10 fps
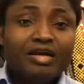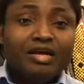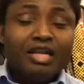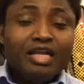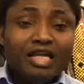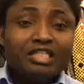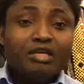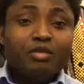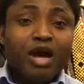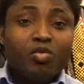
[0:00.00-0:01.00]

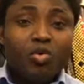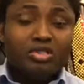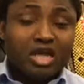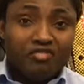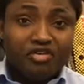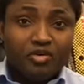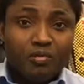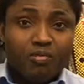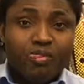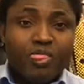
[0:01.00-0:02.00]
leadership and what have
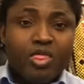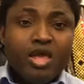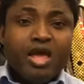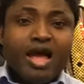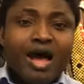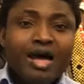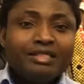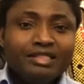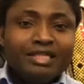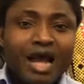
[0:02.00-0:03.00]
you.
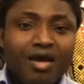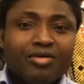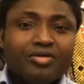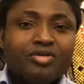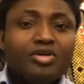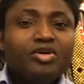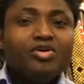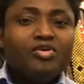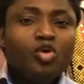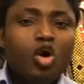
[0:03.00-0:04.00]
And now,
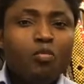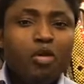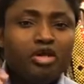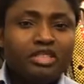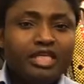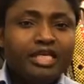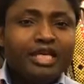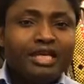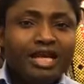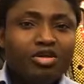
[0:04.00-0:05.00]
nobody
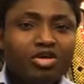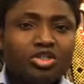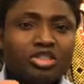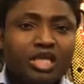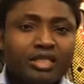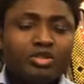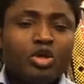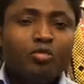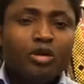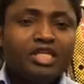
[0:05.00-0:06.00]
in Lagos state,
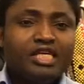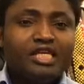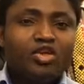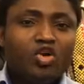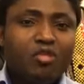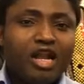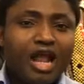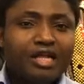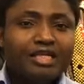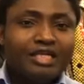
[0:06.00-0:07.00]
nobody in Yoruba
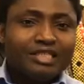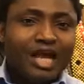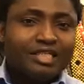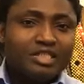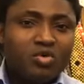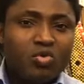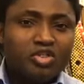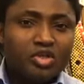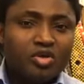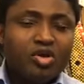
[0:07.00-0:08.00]
land is asking
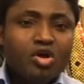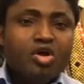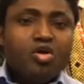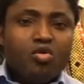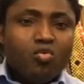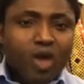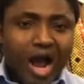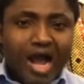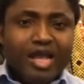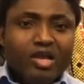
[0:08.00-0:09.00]
question.
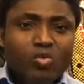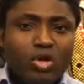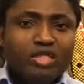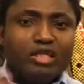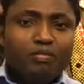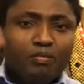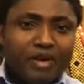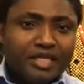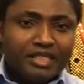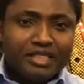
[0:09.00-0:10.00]
Why will the
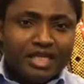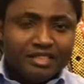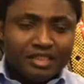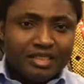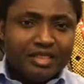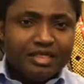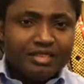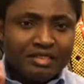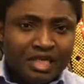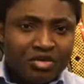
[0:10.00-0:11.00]
president
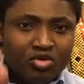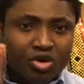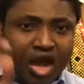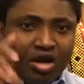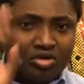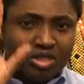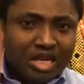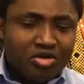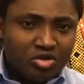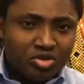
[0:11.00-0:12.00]
single out
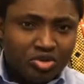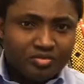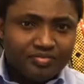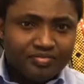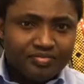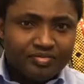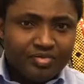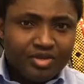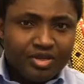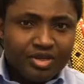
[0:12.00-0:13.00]
Lagos
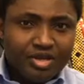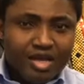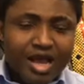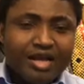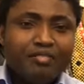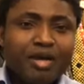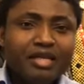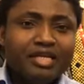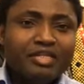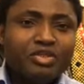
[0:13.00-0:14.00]
and
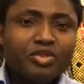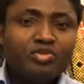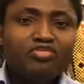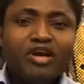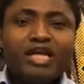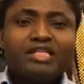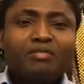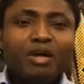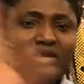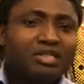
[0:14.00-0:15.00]
mandate you? Forget
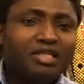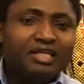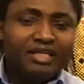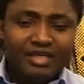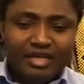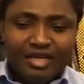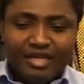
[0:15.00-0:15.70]
about the